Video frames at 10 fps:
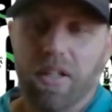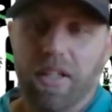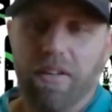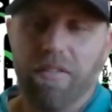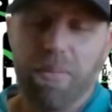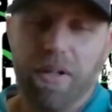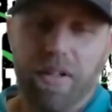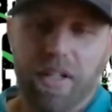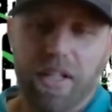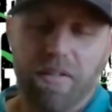
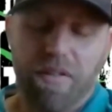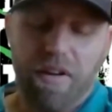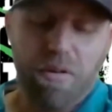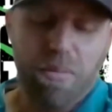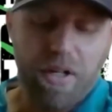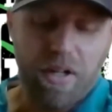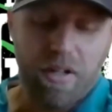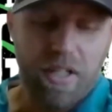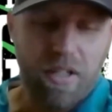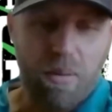give everybody on
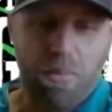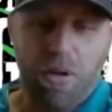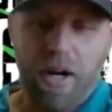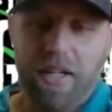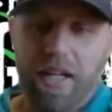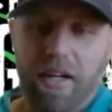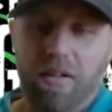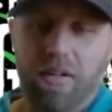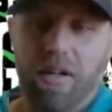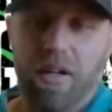here a
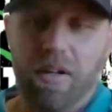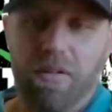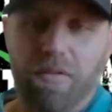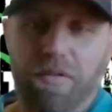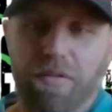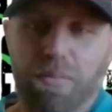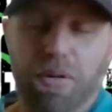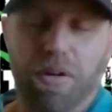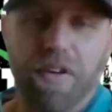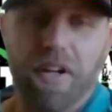breakdown of
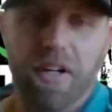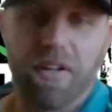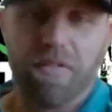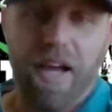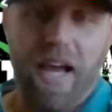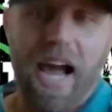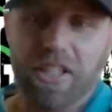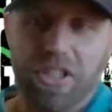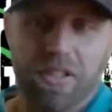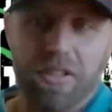preventative
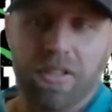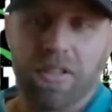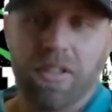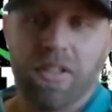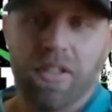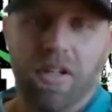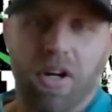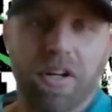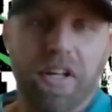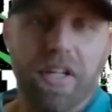action
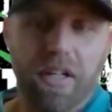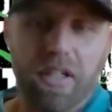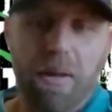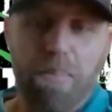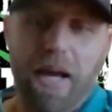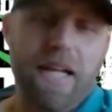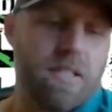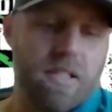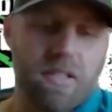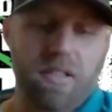on a yearly
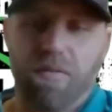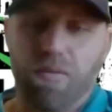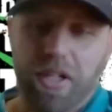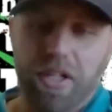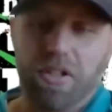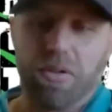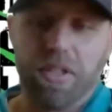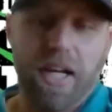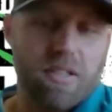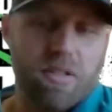basis of what you do.
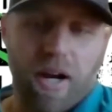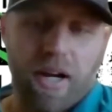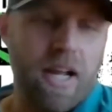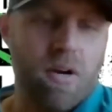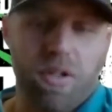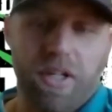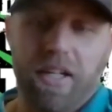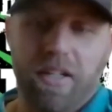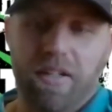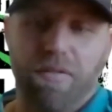Yes, right now we're
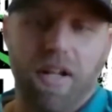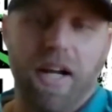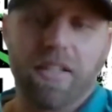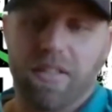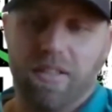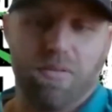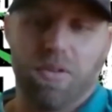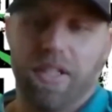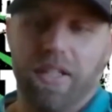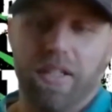getting into fly season.
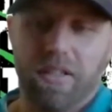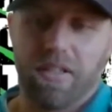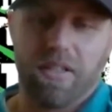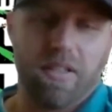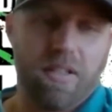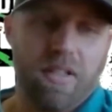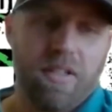We're getting into,